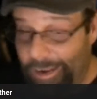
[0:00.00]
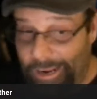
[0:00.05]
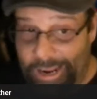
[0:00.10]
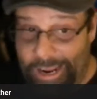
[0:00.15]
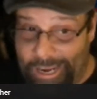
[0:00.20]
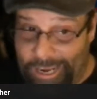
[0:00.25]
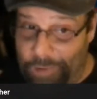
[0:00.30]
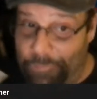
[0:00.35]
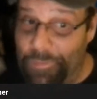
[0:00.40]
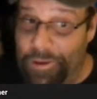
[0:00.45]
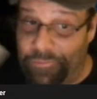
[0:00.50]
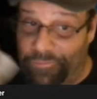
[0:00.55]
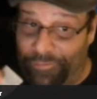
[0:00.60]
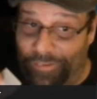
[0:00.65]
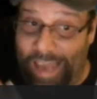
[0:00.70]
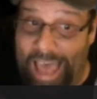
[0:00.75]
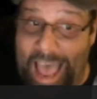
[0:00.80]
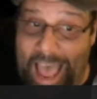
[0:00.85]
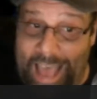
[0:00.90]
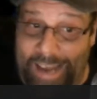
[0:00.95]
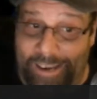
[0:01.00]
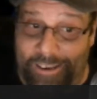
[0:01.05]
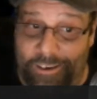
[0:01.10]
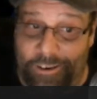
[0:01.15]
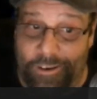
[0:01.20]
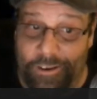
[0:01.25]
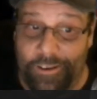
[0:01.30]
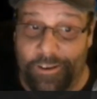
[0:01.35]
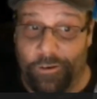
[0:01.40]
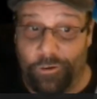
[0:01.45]
It can be flat
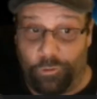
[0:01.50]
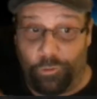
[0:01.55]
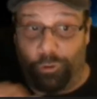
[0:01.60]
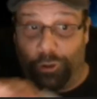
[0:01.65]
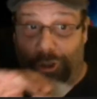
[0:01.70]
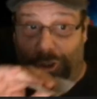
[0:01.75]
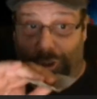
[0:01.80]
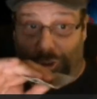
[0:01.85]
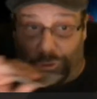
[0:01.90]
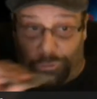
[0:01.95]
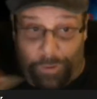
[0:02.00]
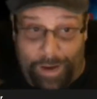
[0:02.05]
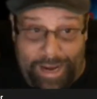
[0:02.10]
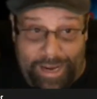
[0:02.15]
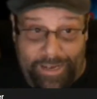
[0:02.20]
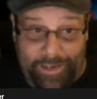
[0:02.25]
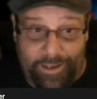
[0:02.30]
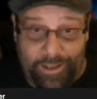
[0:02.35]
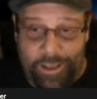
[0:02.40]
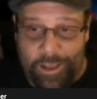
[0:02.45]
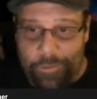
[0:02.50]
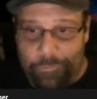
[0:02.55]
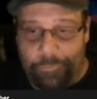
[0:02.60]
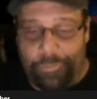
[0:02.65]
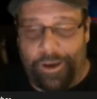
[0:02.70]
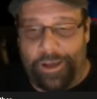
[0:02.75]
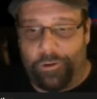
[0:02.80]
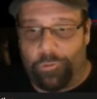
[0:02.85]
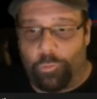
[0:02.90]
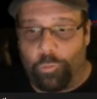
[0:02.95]
or straight,
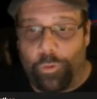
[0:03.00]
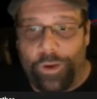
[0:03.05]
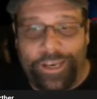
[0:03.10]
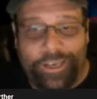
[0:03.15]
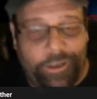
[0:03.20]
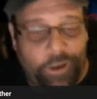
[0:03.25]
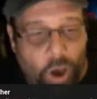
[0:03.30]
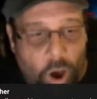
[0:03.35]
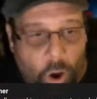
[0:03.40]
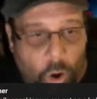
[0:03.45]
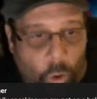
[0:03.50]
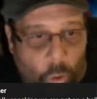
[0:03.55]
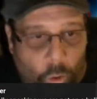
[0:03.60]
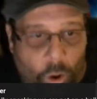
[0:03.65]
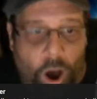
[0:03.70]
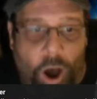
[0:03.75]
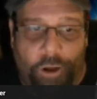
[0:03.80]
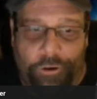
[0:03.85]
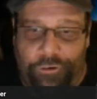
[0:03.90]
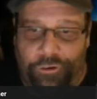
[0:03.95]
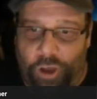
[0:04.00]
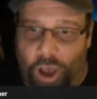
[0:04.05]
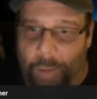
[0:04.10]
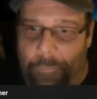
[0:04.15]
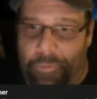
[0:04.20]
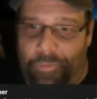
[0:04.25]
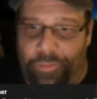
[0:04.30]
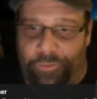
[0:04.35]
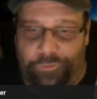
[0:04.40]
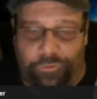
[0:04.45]
but we know on top
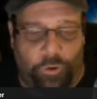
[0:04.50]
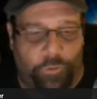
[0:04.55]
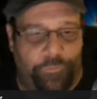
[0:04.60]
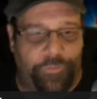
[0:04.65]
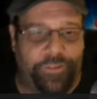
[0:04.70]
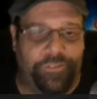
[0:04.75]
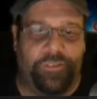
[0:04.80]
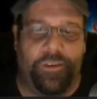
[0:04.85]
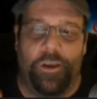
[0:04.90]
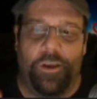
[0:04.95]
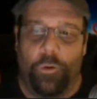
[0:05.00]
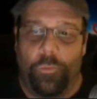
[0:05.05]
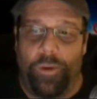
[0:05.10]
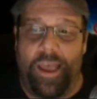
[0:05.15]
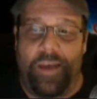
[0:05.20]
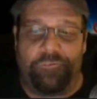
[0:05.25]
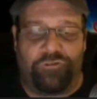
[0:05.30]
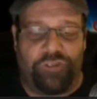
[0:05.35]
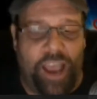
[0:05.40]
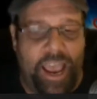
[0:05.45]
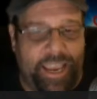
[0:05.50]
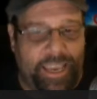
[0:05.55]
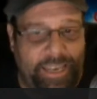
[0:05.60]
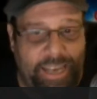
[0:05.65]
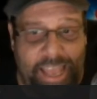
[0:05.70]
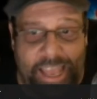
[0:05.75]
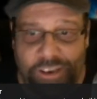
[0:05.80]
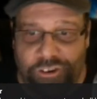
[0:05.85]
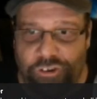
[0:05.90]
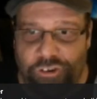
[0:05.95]
of the surface, we have jagged
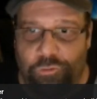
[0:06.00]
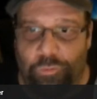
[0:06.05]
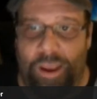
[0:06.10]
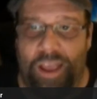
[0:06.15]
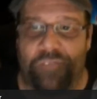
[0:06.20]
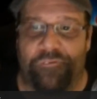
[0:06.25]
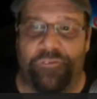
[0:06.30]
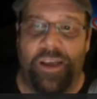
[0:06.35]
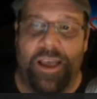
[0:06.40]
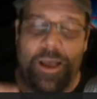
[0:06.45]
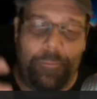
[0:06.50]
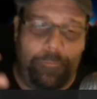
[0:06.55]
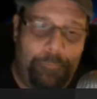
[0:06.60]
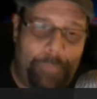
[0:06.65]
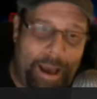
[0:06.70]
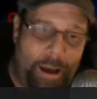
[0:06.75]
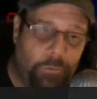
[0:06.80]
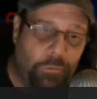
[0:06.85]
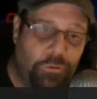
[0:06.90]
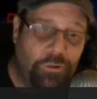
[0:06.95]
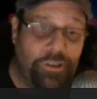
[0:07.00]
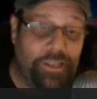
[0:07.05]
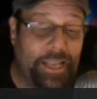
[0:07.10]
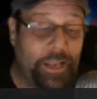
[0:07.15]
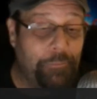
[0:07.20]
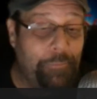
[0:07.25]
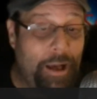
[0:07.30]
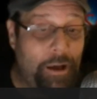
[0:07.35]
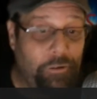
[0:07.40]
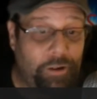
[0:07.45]
edges. We have mountains
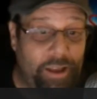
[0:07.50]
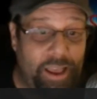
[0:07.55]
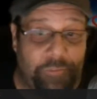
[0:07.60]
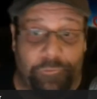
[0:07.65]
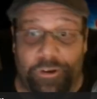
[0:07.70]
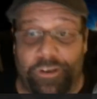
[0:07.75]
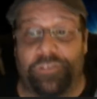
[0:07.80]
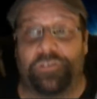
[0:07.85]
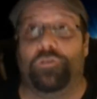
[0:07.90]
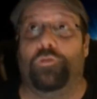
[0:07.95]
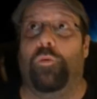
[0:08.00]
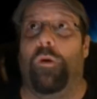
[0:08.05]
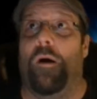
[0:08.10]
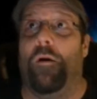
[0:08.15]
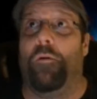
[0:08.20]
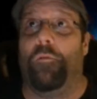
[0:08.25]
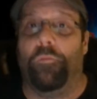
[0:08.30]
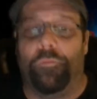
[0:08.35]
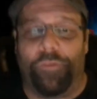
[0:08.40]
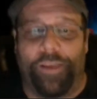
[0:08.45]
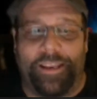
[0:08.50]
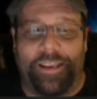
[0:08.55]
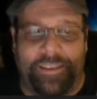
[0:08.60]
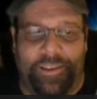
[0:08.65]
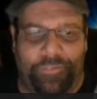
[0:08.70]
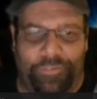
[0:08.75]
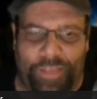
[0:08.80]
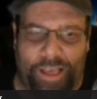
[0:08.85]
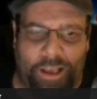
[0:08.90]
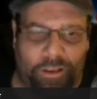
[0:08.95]
like Mount Everest, 12,
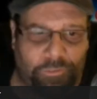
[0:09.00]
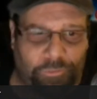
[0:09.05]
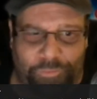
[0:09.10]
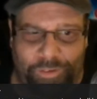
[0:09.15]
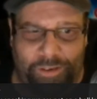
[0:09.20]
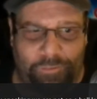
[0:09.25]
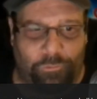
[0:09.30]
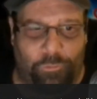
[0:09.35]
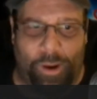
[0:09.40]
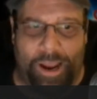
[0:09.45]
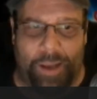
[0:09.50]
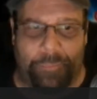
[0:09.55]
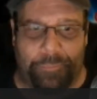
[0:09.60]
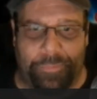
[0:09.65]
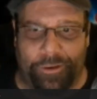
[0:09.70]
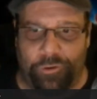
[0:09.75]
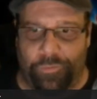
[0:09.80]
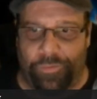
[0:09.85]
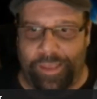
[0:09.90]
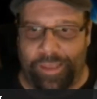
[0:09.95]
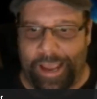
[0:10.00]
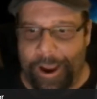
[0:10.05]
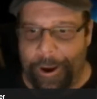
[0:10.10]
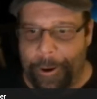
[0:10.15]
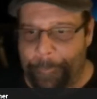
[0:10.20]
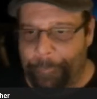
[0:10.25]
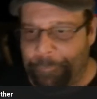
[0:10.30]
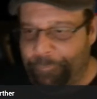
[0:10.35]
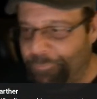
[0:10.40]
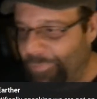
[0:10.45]
18,000 feet way up into the air.